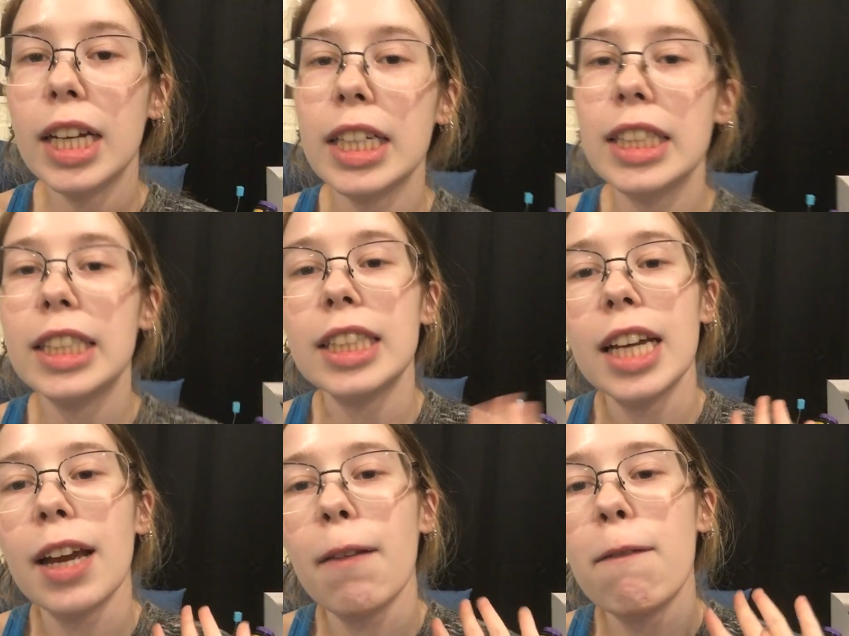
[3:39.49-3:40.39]
It is
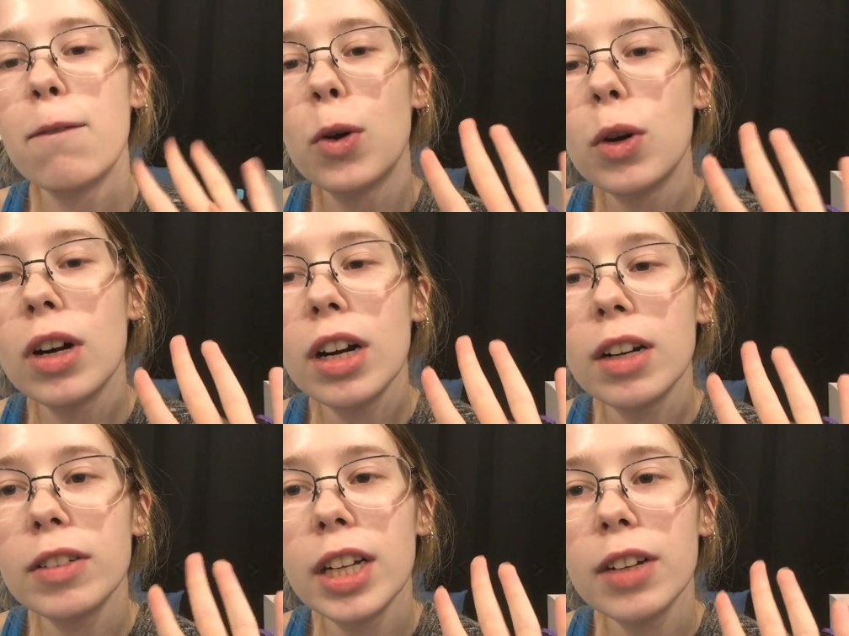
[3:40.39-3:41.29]
day four
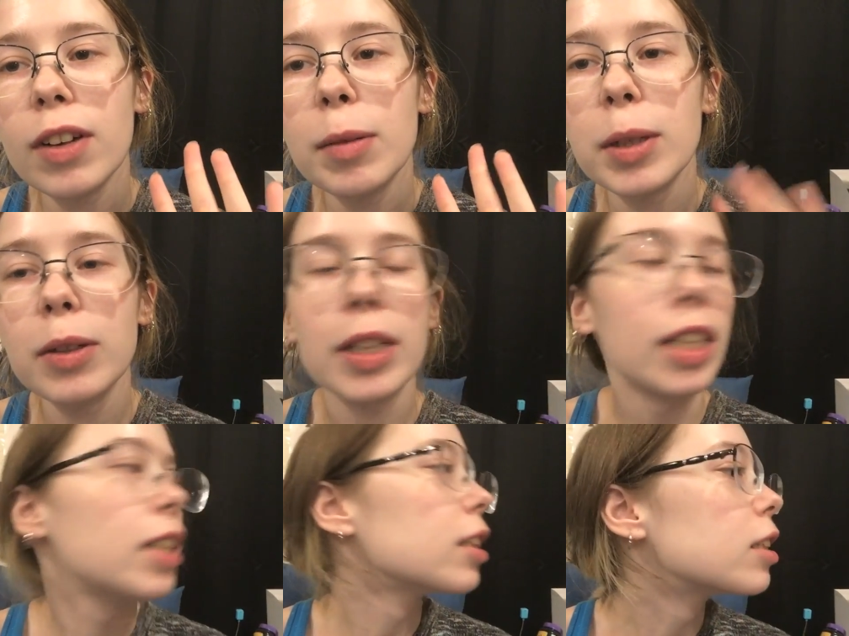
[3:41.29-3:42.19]
of NaNoWriMo
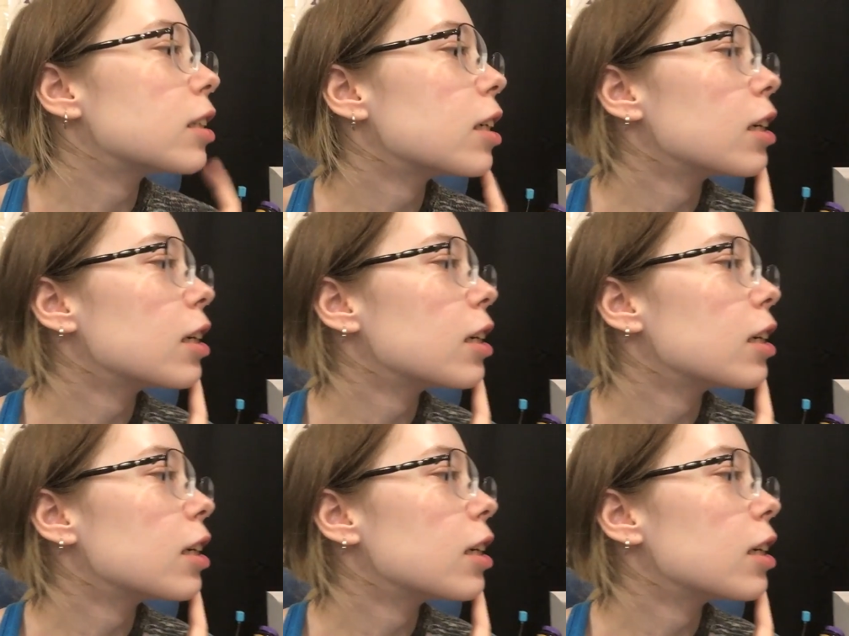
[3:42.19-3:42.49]
and it's